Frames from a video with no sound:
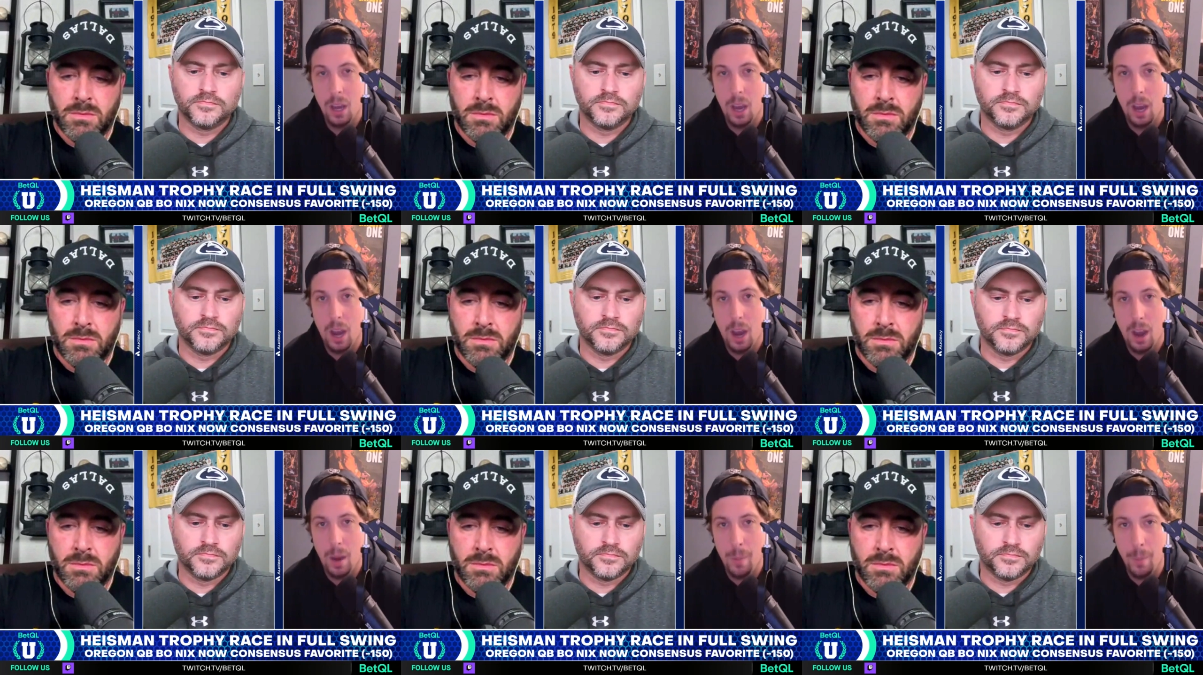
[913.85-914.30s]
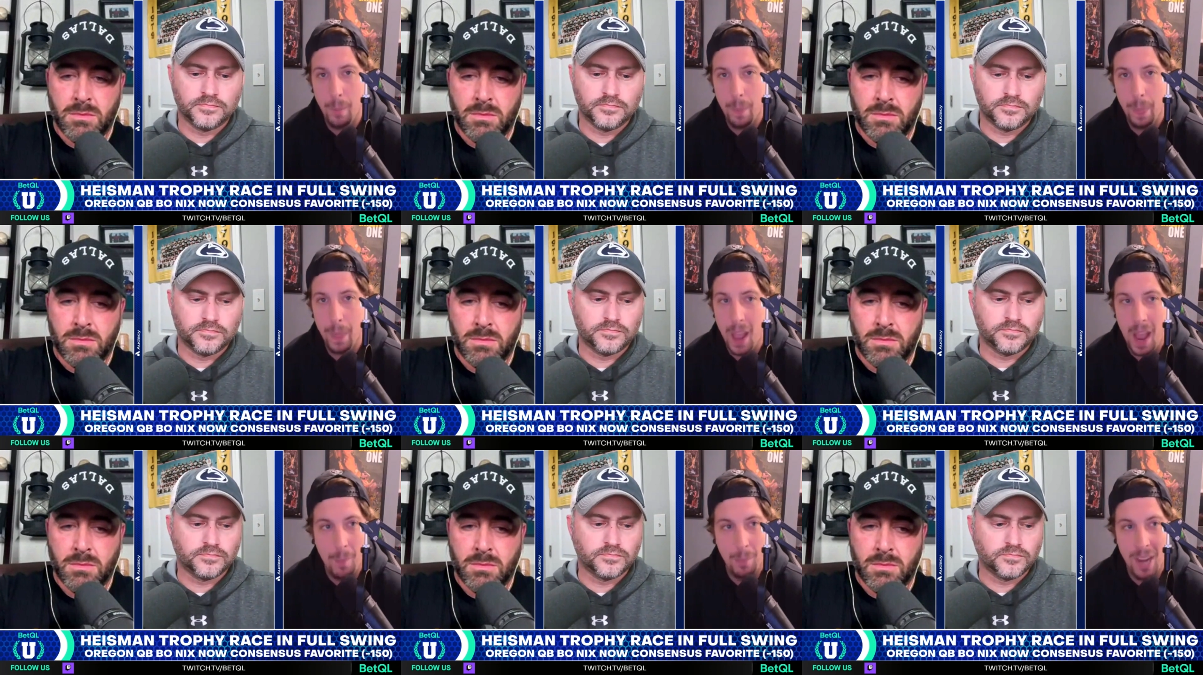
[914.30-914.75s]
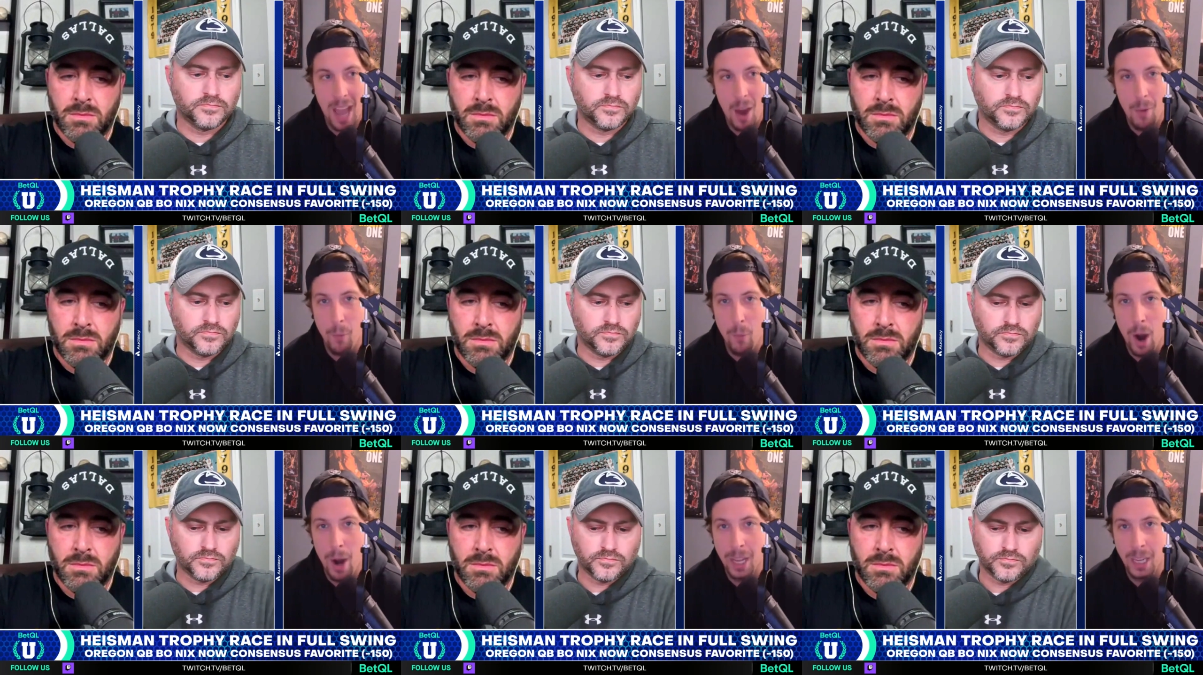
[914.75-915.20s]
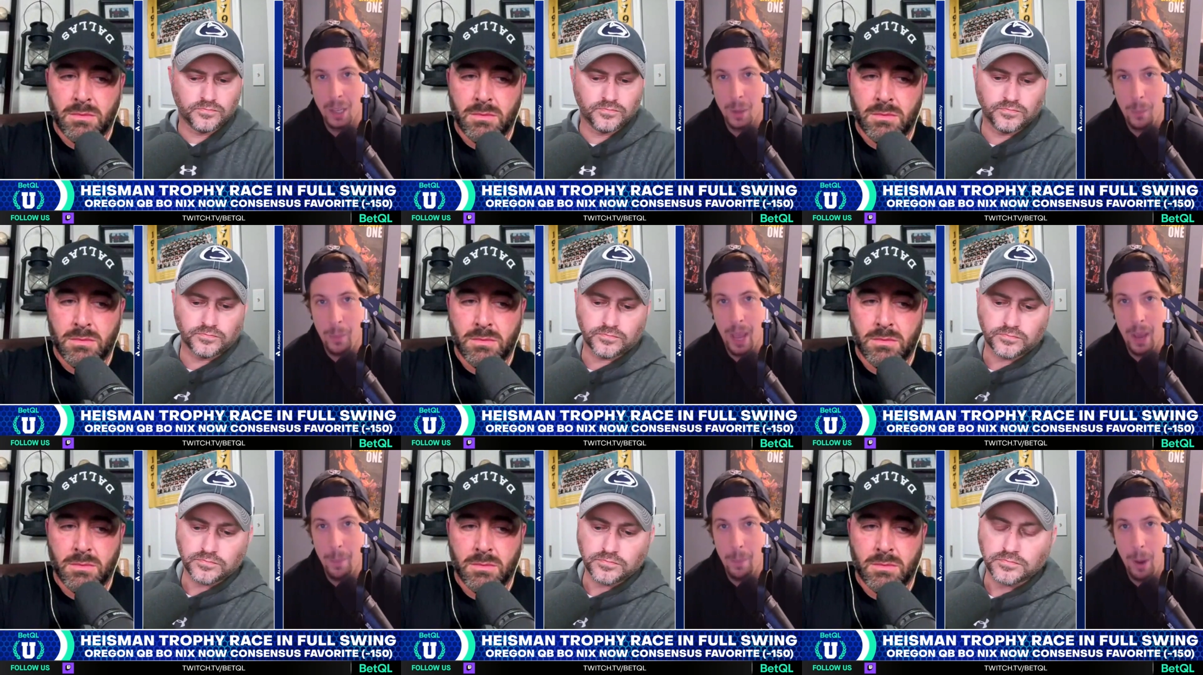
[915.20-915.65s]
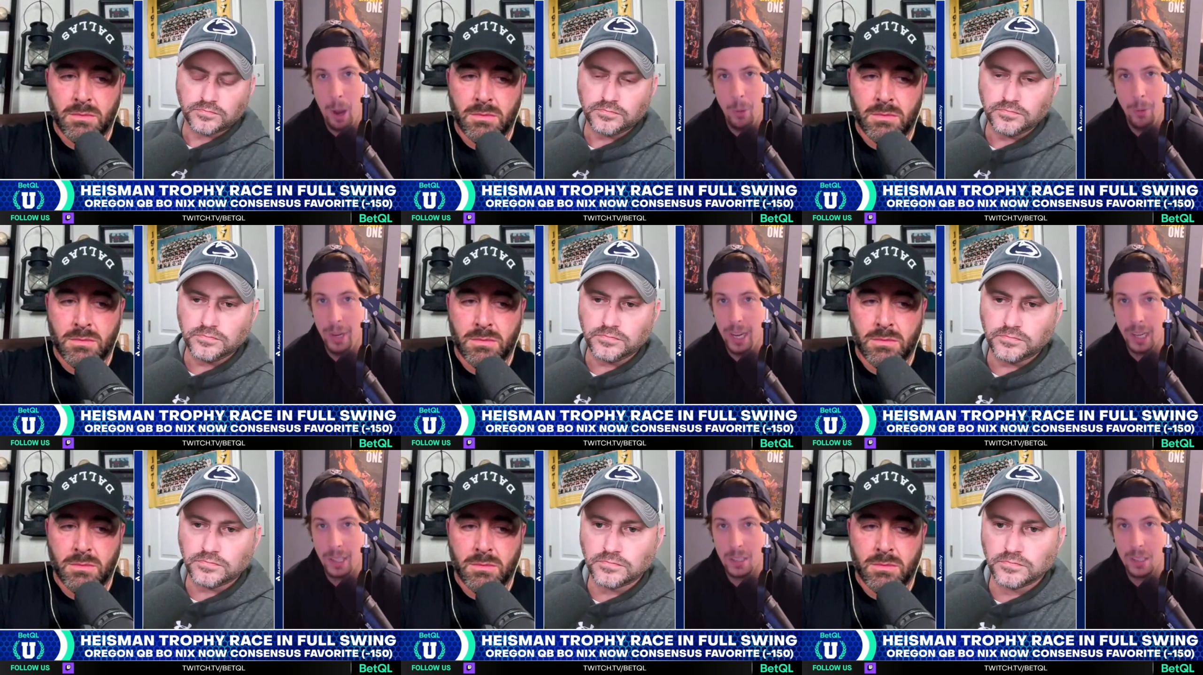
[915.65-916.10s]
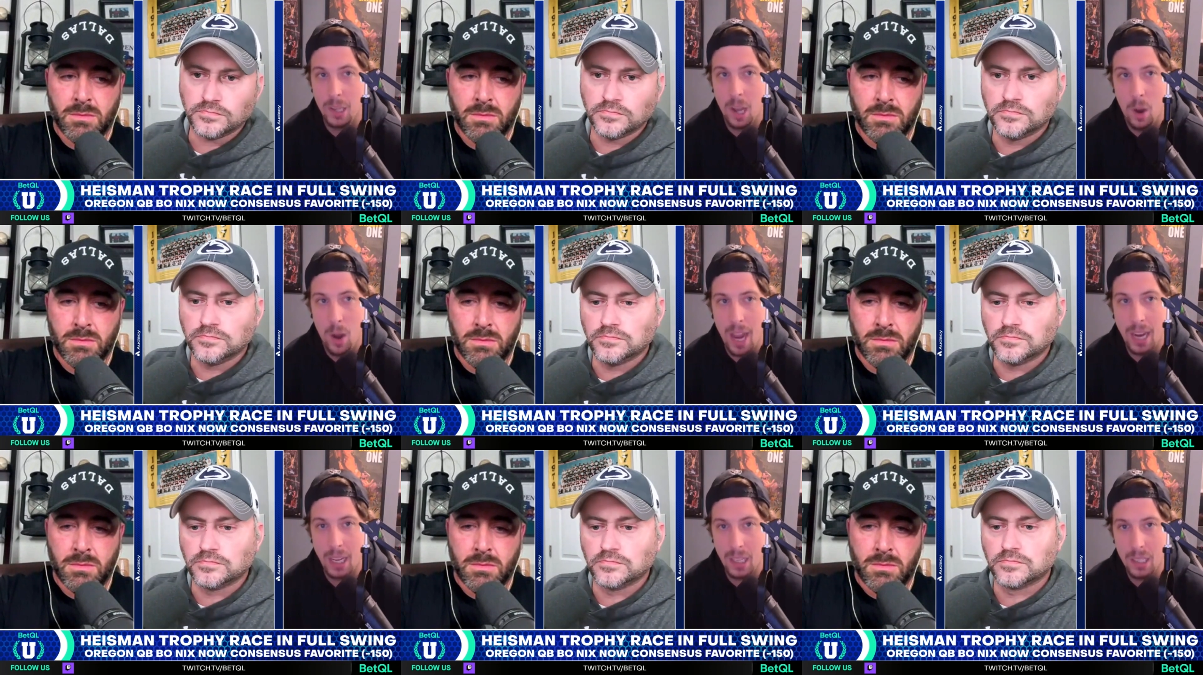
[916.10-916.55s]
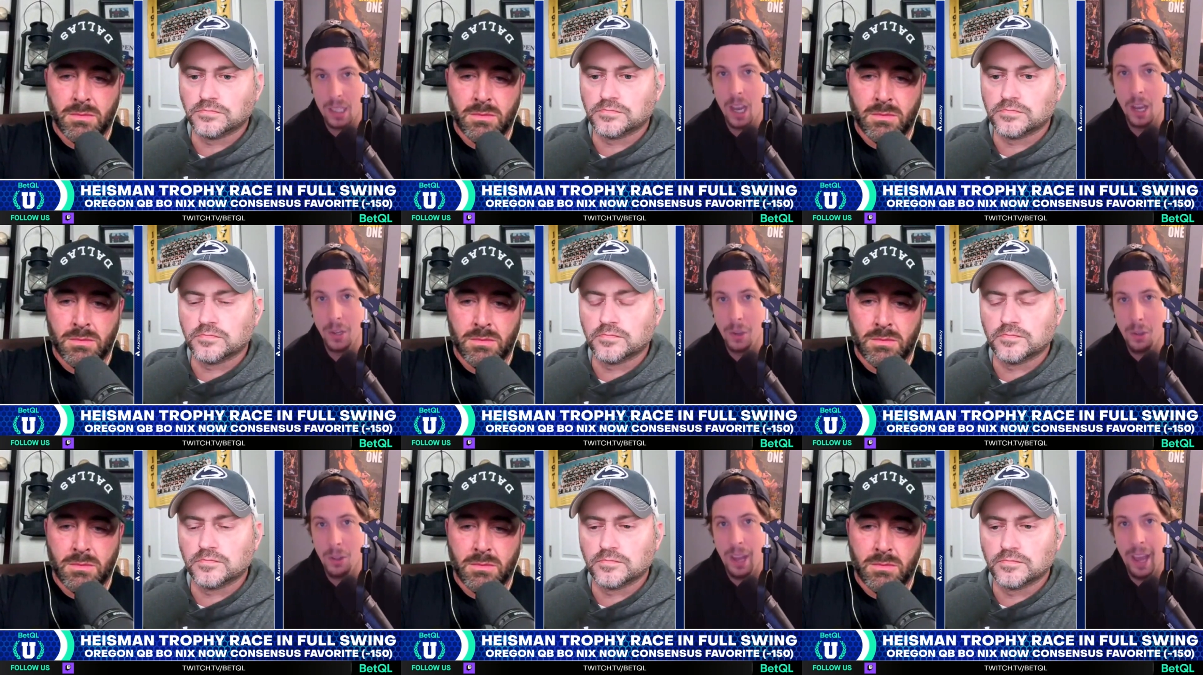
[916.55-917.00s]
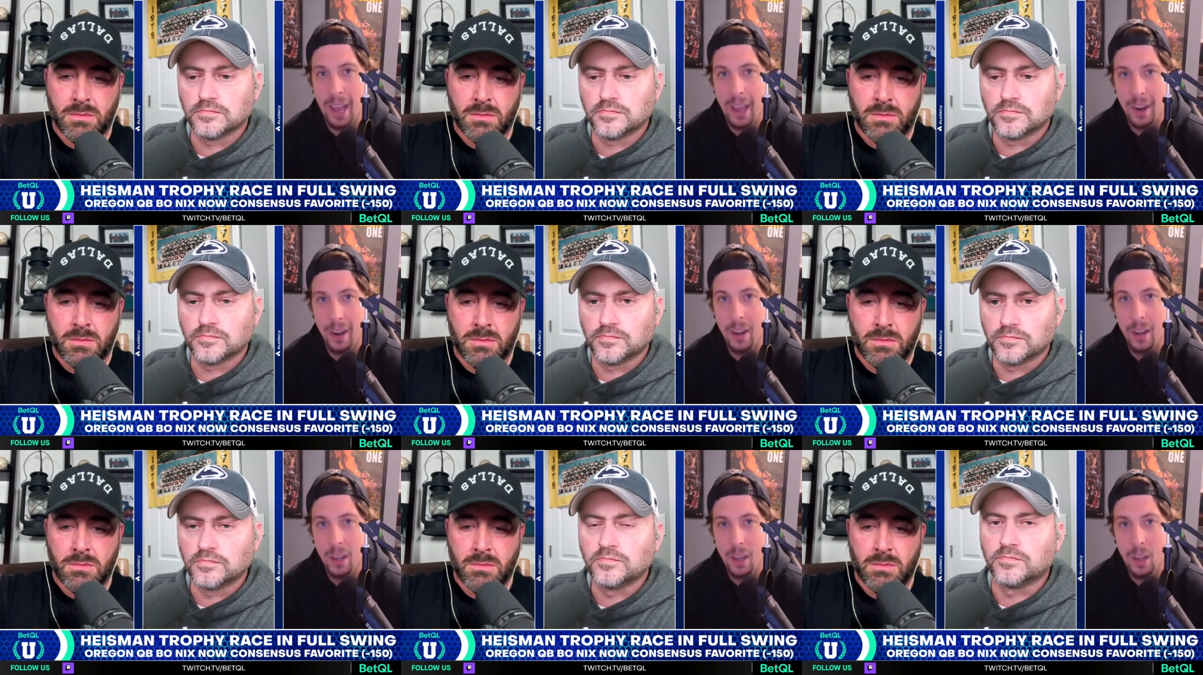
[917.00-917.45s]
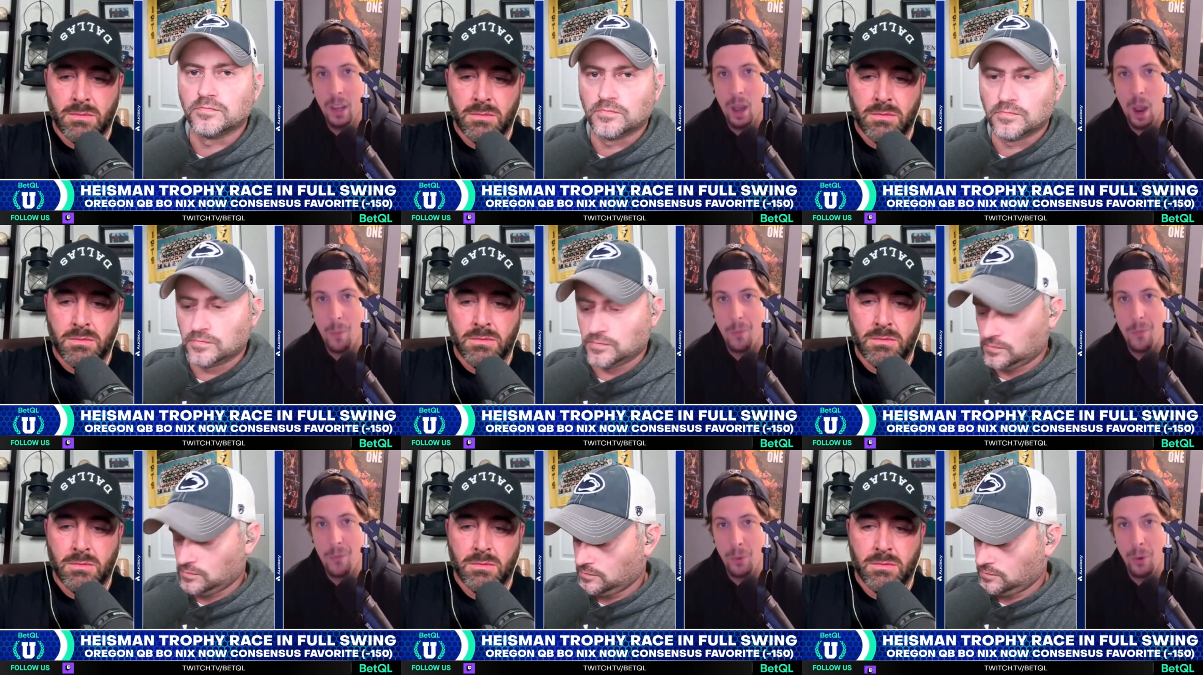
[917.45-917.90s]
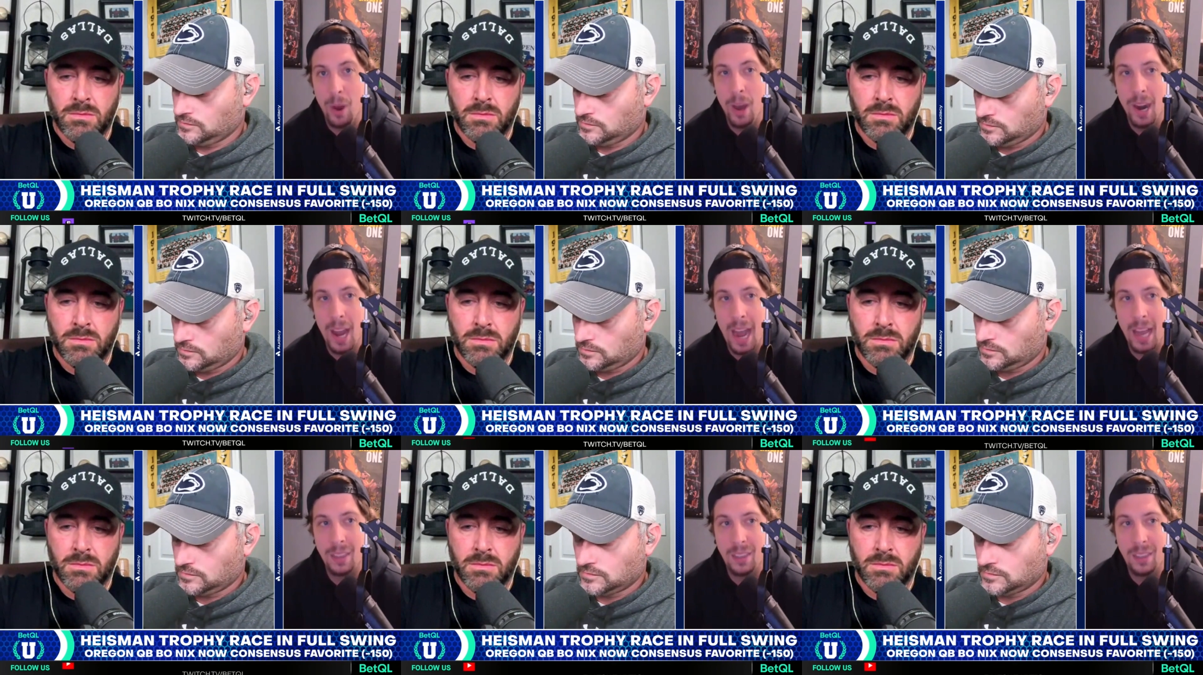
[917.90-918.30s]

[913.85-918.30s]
Speaker 1: Um, I'm not running to bet Bo Nix, though. I can tell you that up front.